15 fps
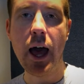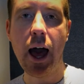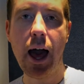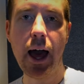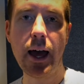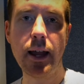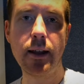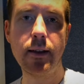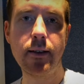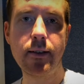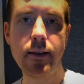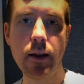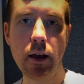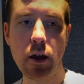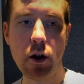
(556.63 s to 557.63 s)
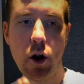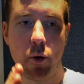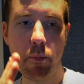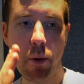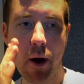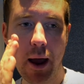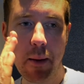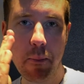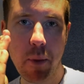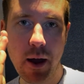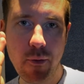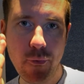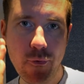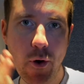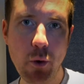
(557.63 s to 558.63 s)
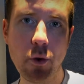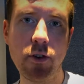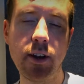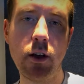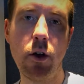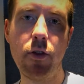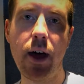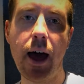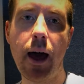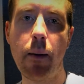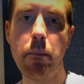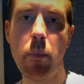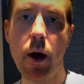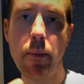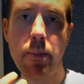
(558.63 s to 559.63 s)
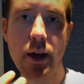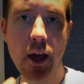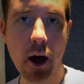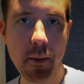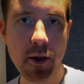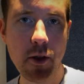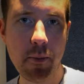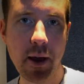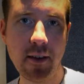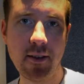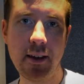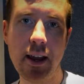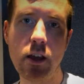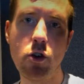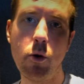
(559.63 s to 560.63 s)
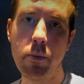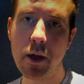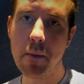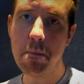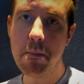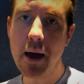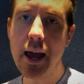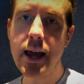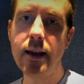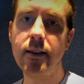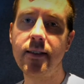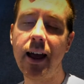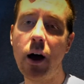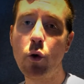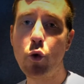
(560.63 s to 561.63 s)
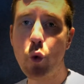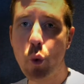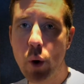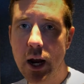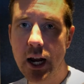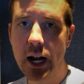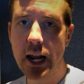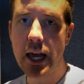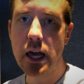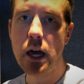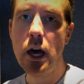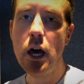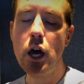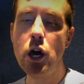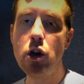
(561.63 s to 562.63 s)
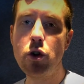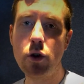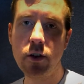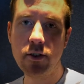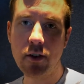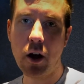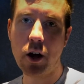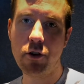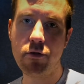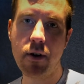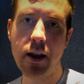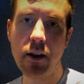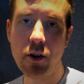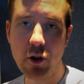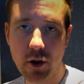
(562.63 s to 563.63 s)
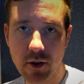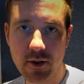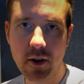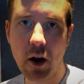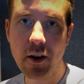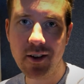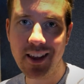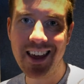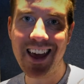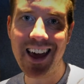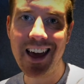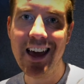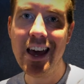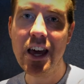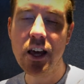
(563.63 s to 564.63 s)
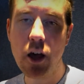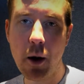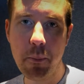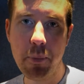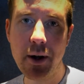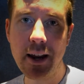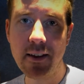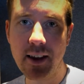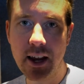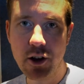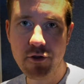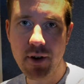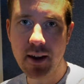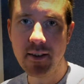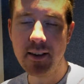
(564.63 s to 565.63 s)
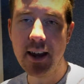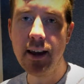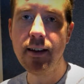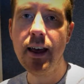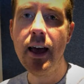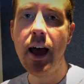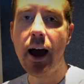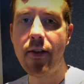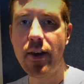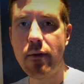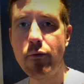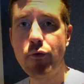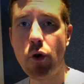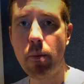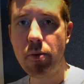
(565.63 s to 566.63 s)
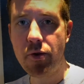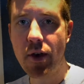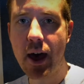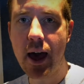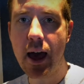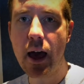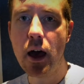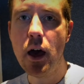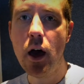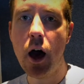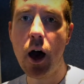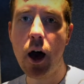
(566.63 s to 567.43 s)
And, you know, by focusing on that and by becoming the best at it, you'll be amazed how quickly you can start to get companies interested, and then from there,